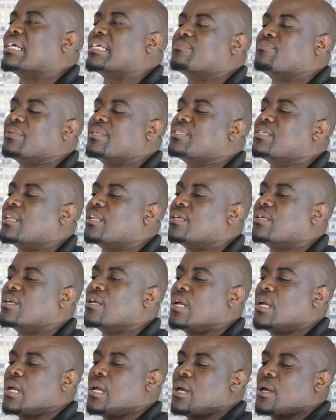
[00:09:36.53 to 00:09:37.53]
especially
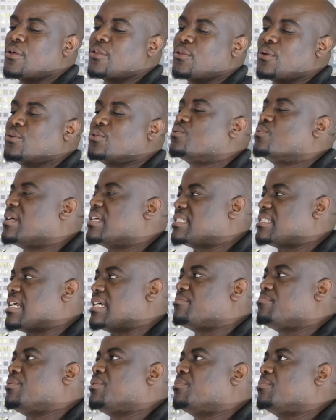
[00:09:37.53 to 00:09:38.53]
those ones
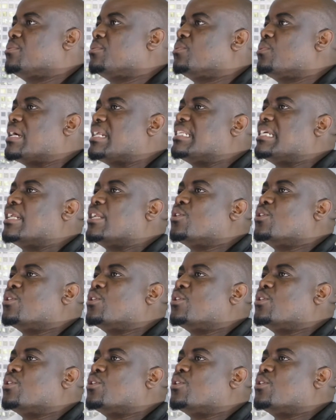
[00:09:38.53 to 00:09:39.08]
that people, when they